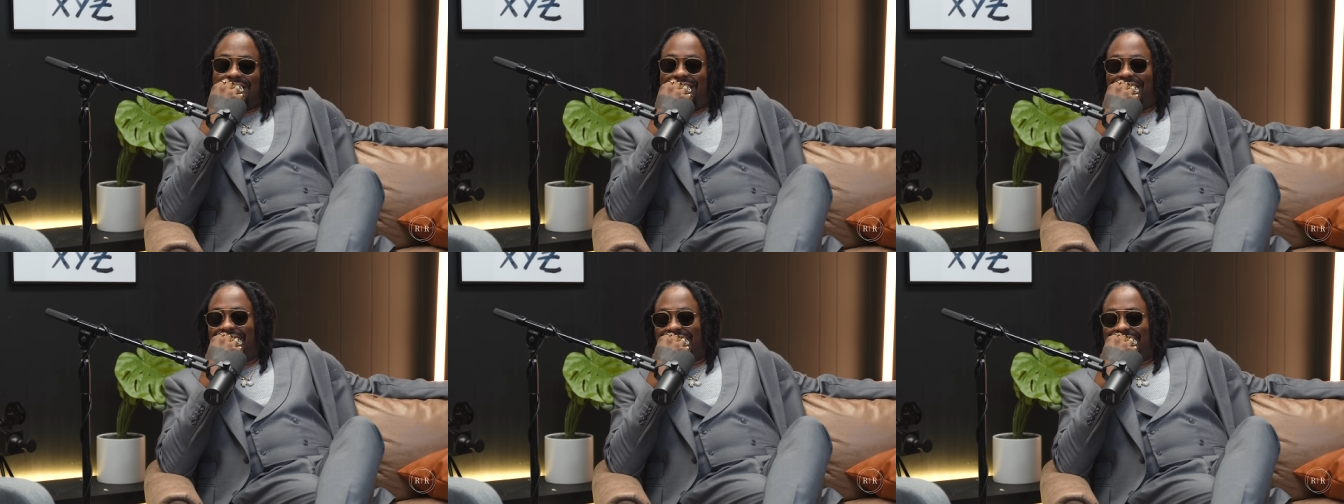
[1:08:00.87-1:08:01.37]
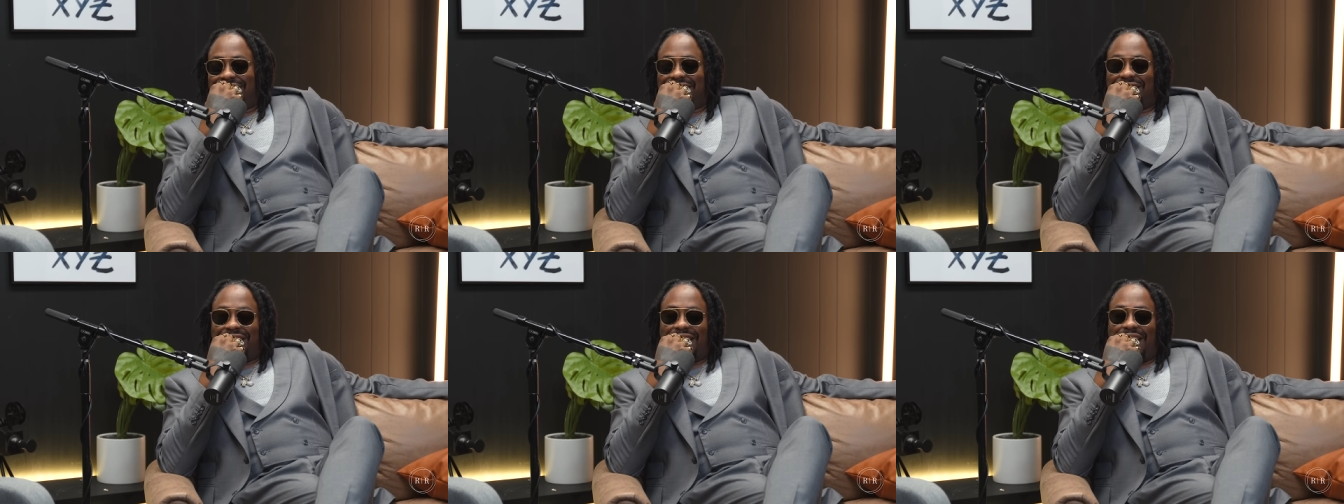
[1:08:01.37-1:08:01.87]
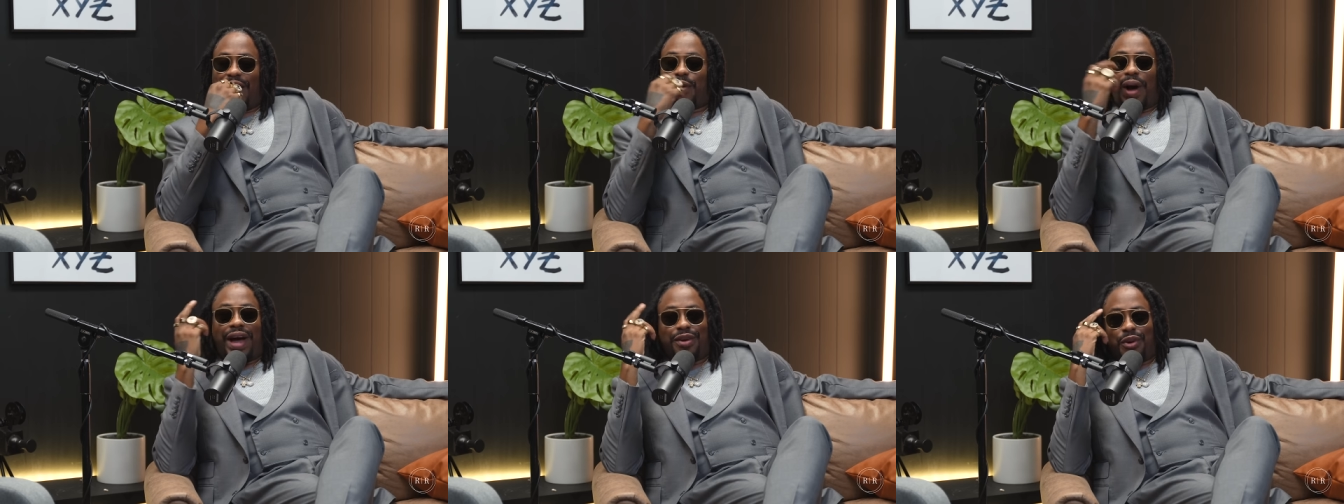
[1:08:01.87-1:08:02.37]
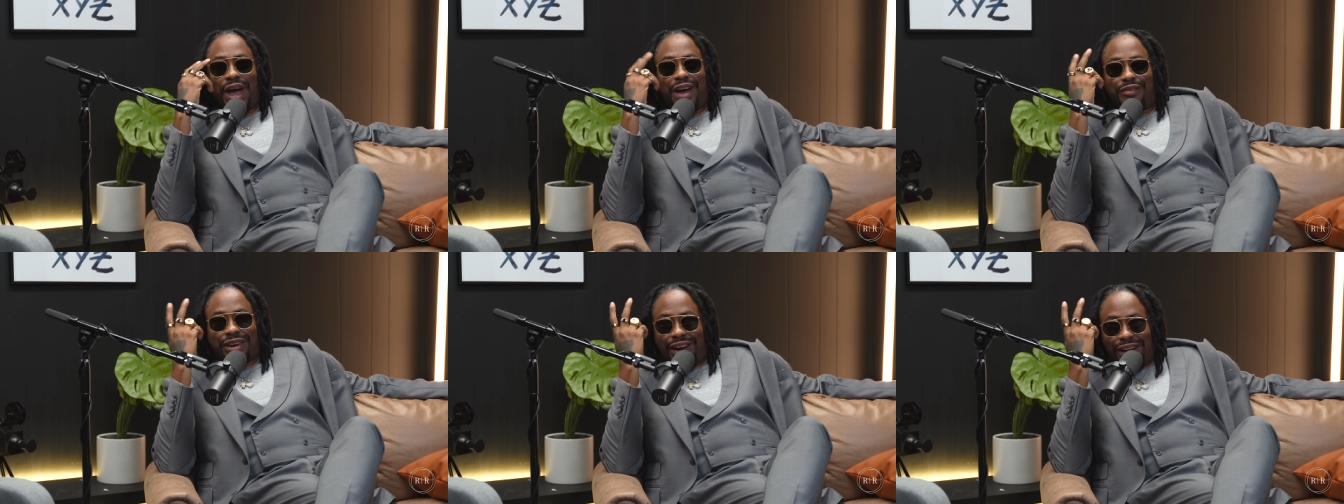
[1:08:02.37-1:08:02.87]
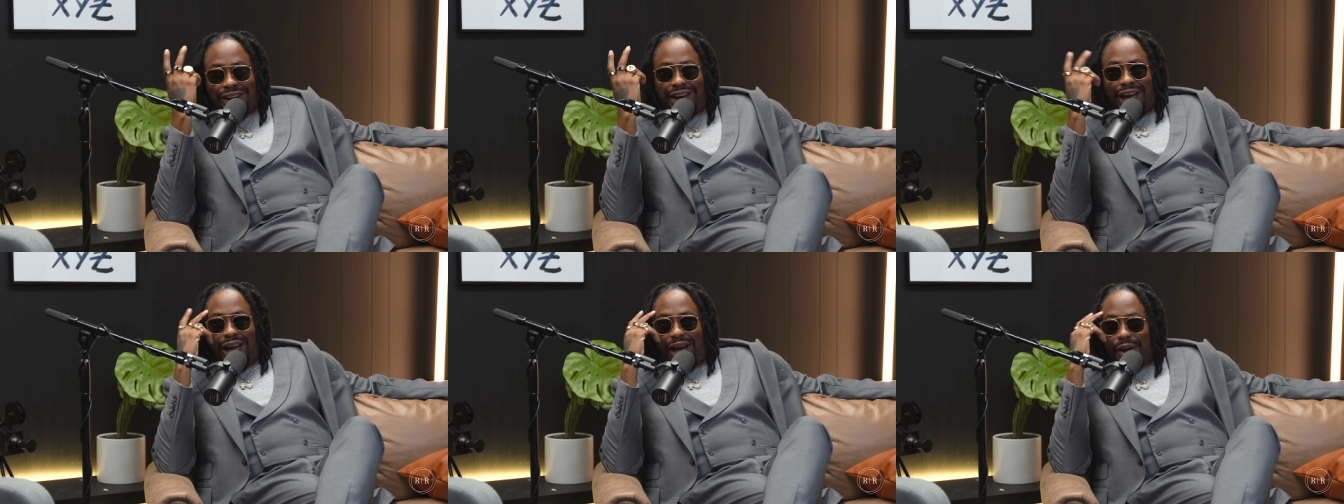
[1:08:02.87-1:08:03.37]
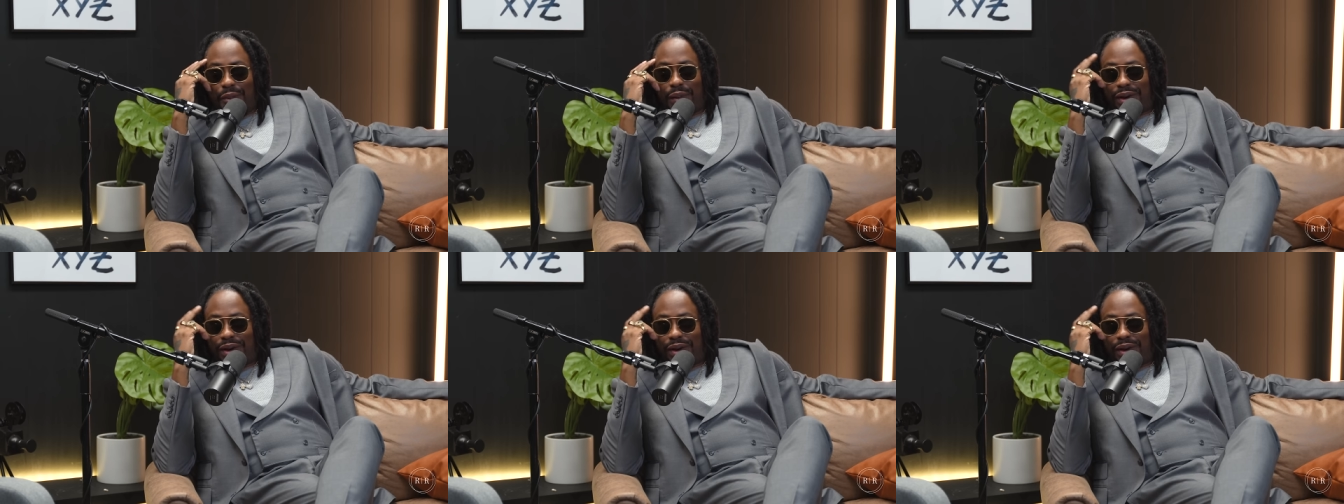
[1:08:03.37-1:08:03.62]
And how I don't have I